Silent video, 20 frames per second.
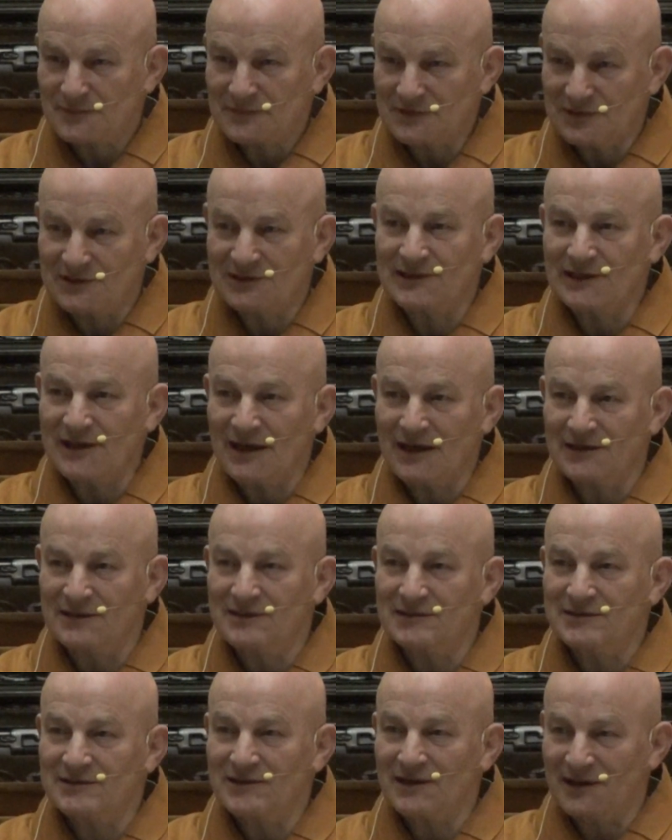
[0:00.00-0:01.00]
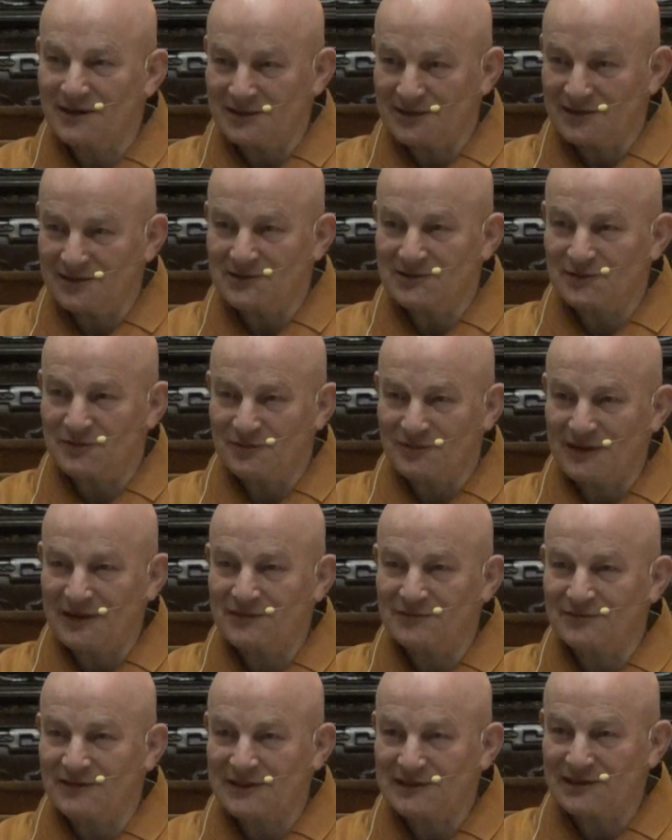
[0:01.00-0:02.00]
The reality are, is the
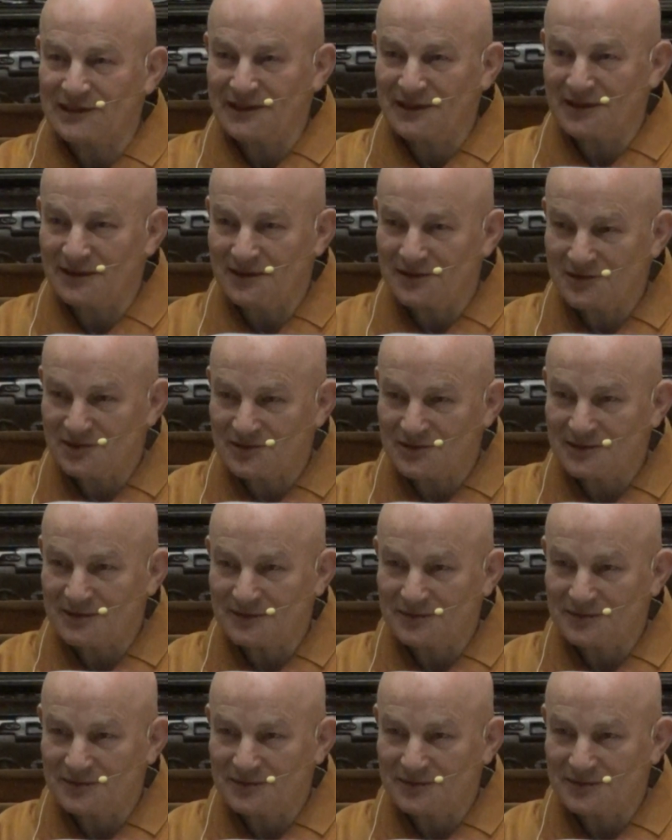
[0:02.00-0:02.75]
five aggregates.